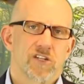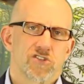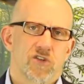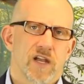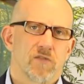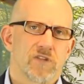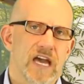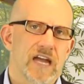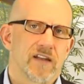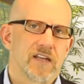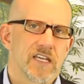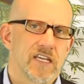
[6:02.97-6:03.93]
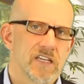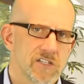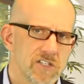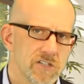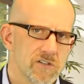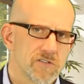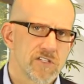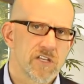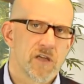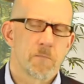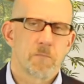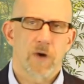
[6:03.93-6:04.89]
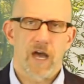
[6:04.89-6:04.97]
and training without any issues.
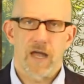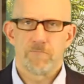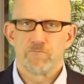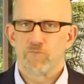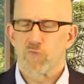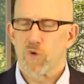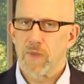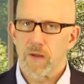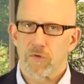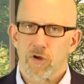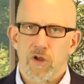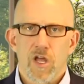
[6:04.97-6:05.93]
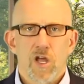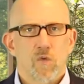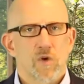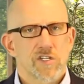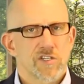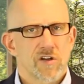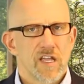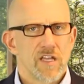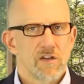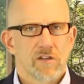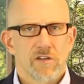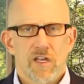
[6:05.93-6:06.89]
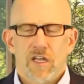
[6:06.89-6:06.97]
But remember, once you're
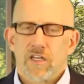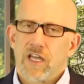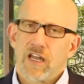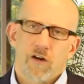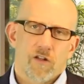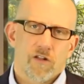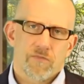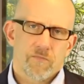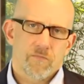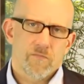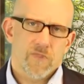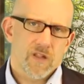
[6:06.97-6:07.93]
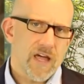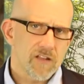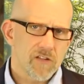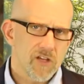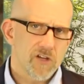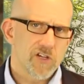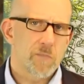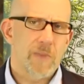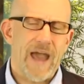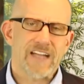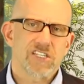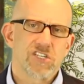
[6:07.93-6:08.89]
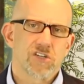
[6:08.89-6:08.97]
healed, in all likelihood, you're
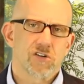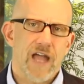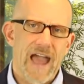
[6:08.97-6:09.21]
back to your